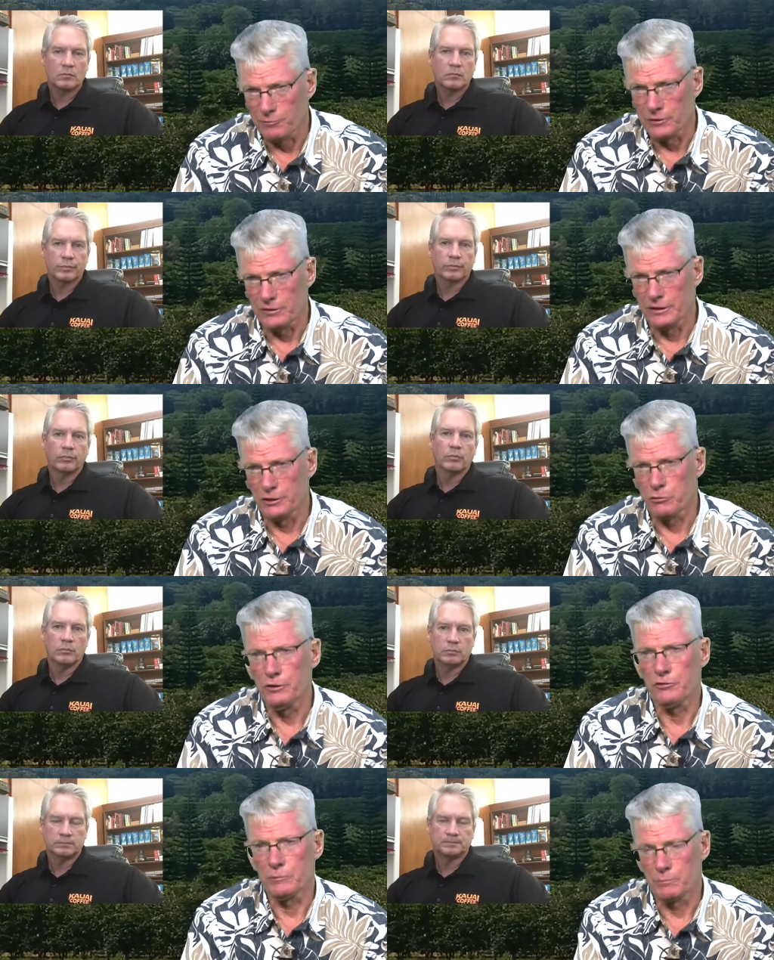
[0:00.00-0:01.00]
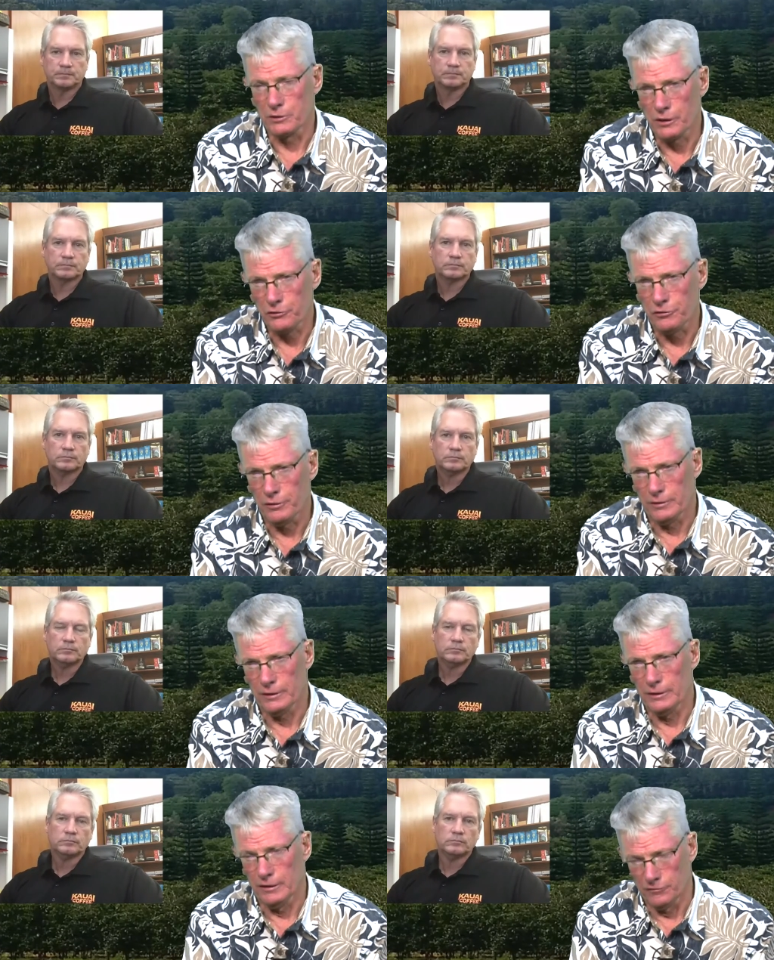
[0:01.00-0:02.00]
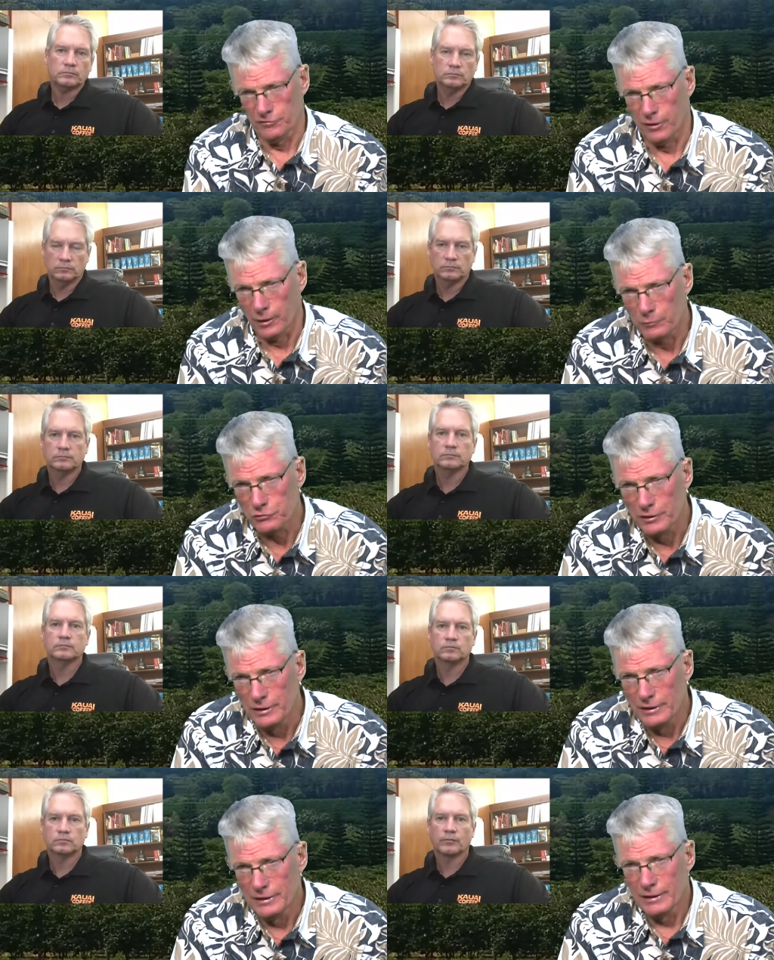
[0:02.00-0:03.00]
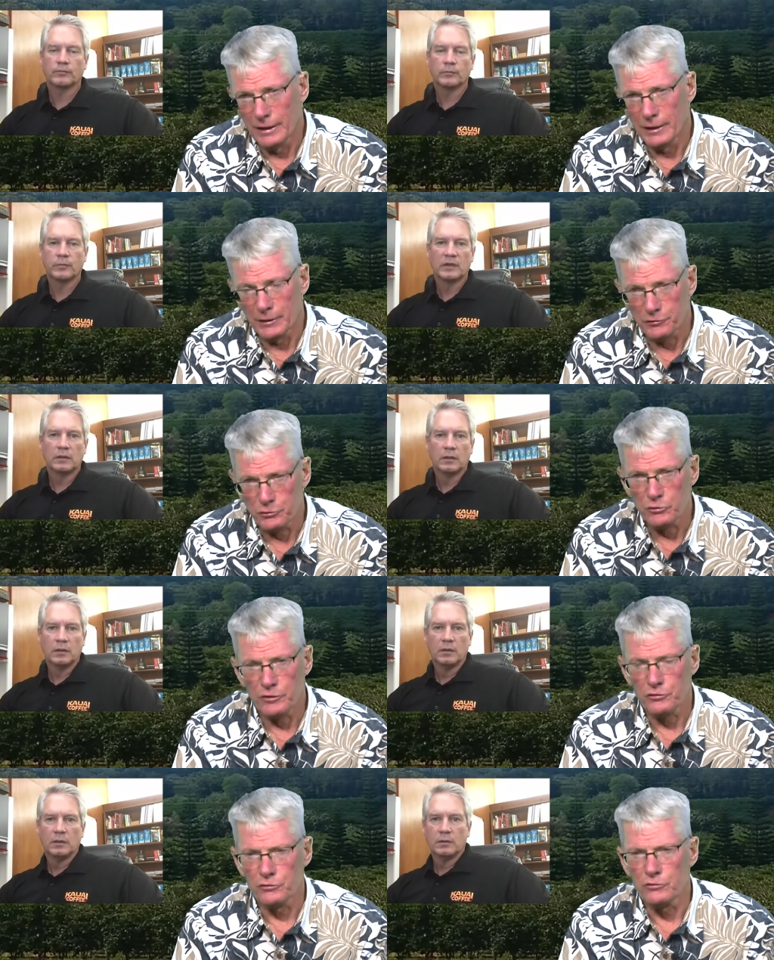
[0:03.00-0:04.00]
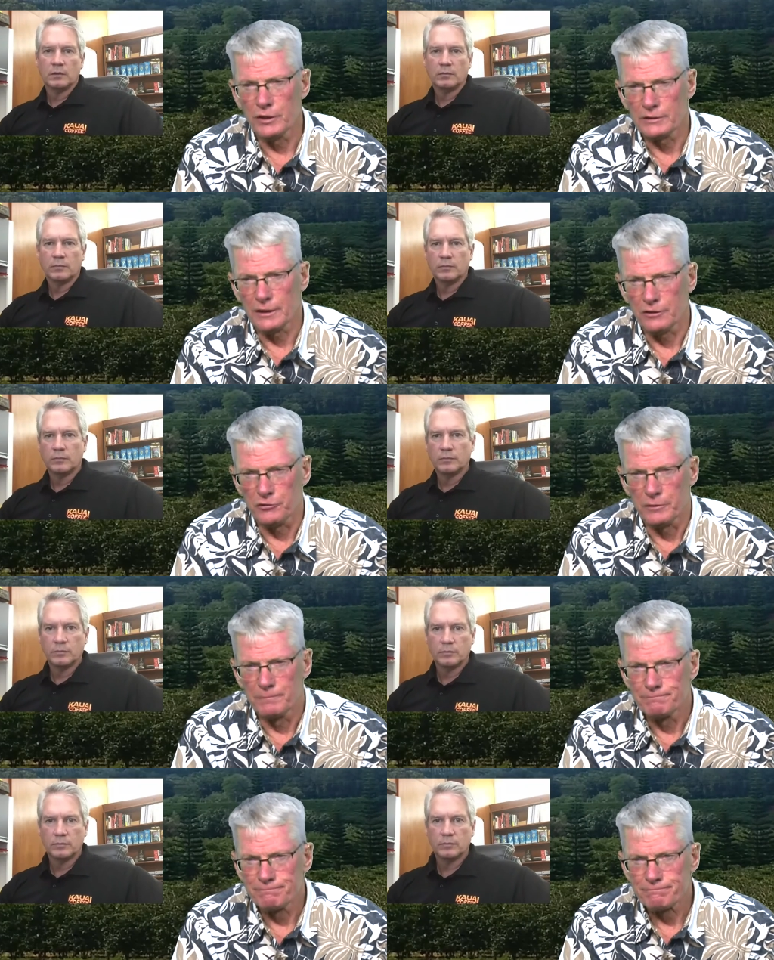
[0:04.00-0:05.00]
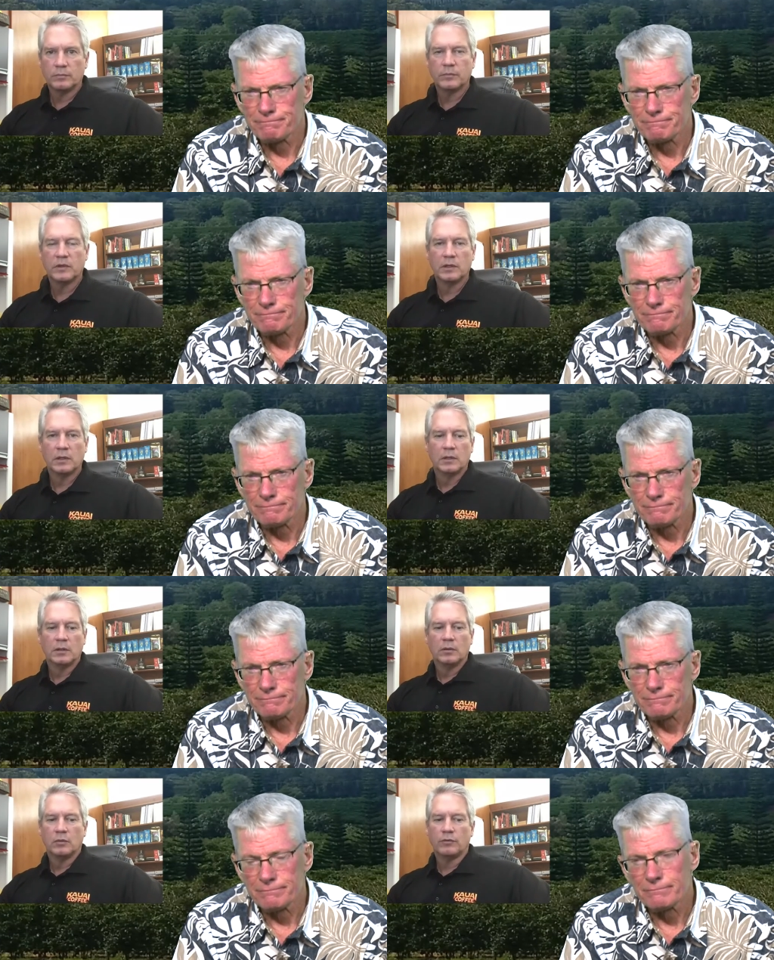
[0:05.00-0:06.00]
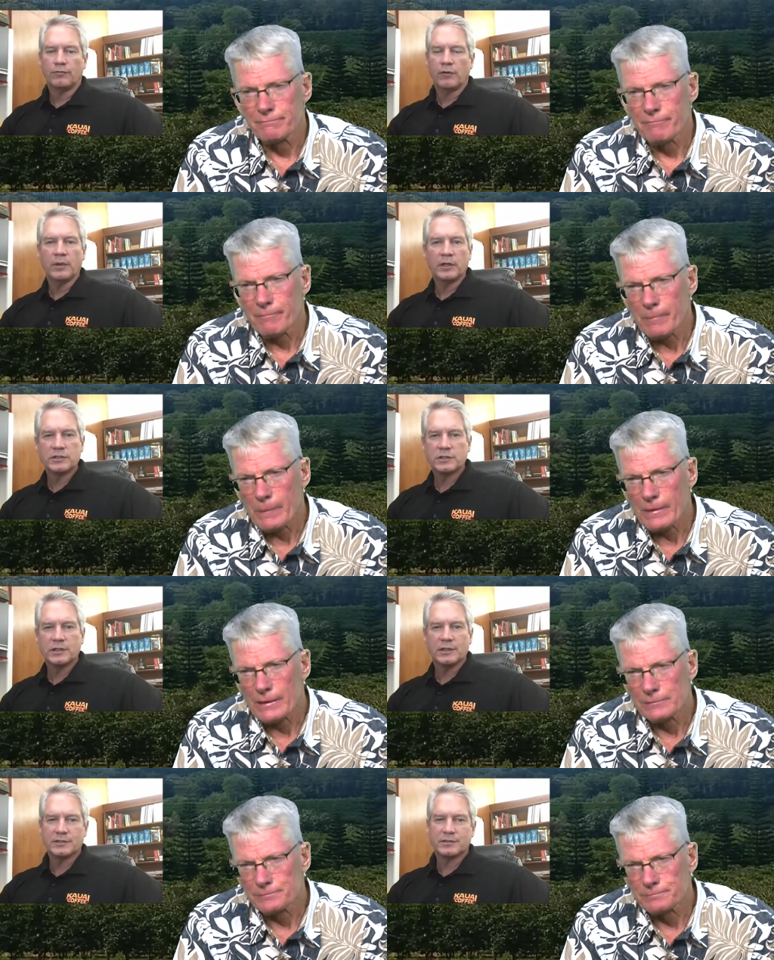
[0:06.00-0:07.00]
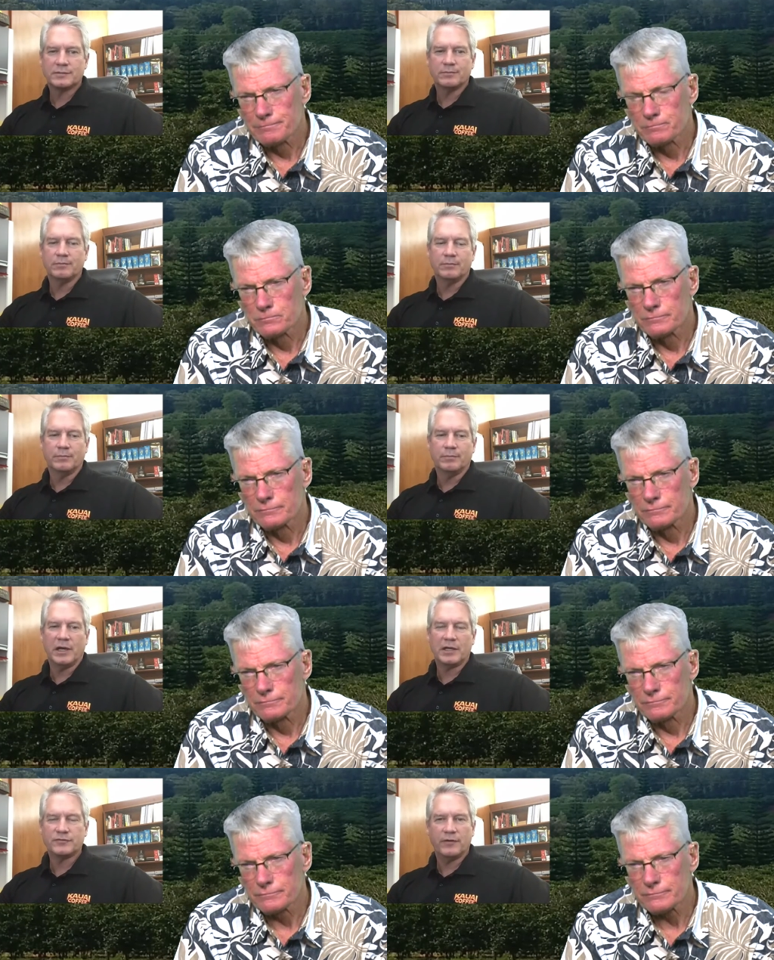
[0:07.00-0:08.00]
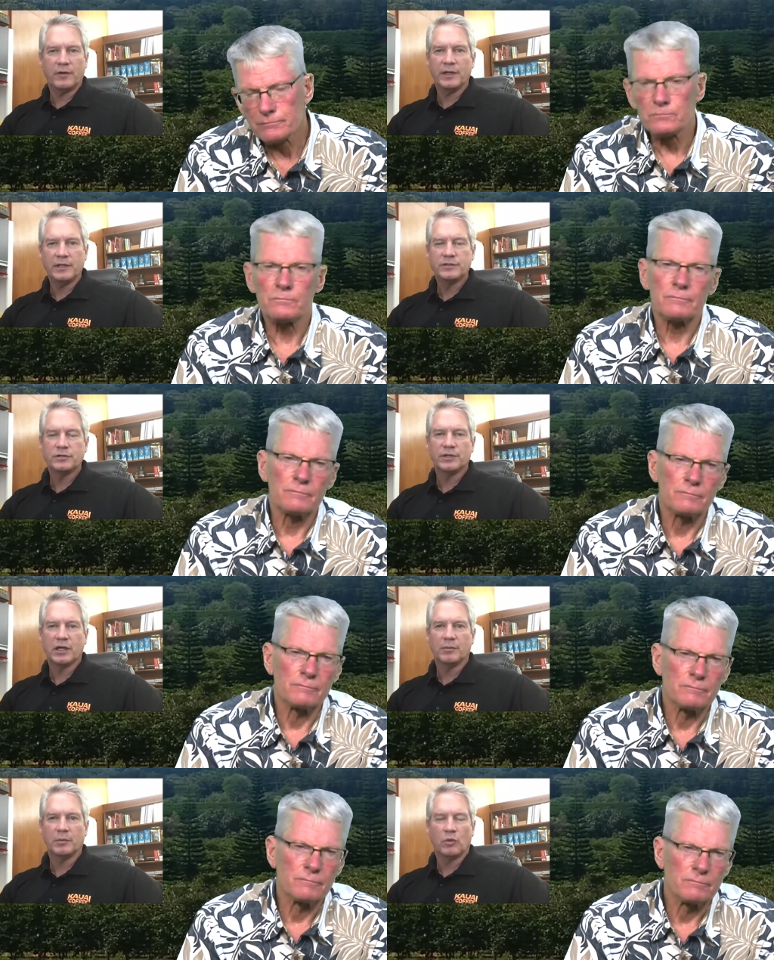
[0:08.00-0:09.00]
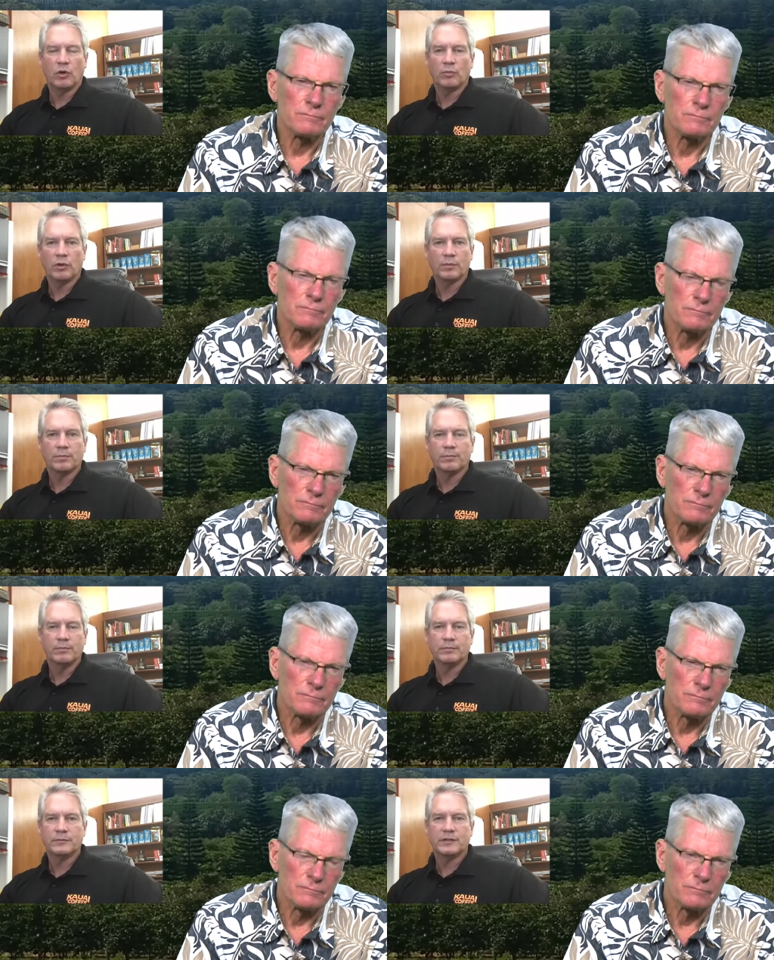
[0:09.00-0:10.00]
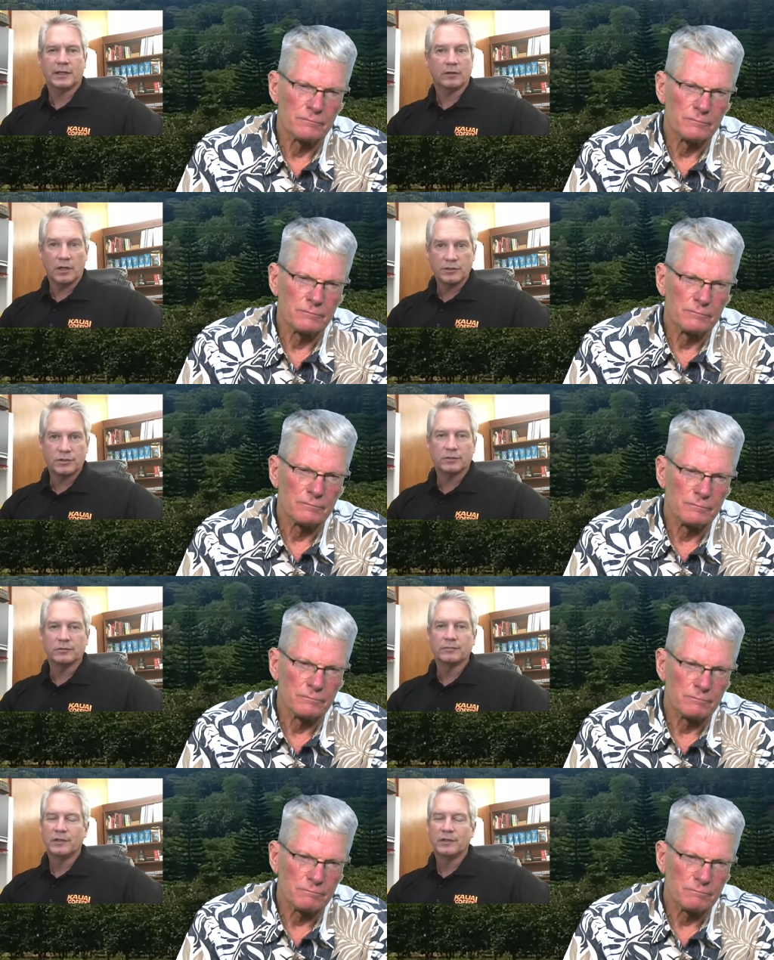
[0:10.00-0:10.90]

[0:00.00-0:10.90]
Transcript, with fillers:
Speaker 1: but the increasing production of farms uh, through this new technology?
Speaker 2: Well, farming is, is by its very nature becoming more and more technological.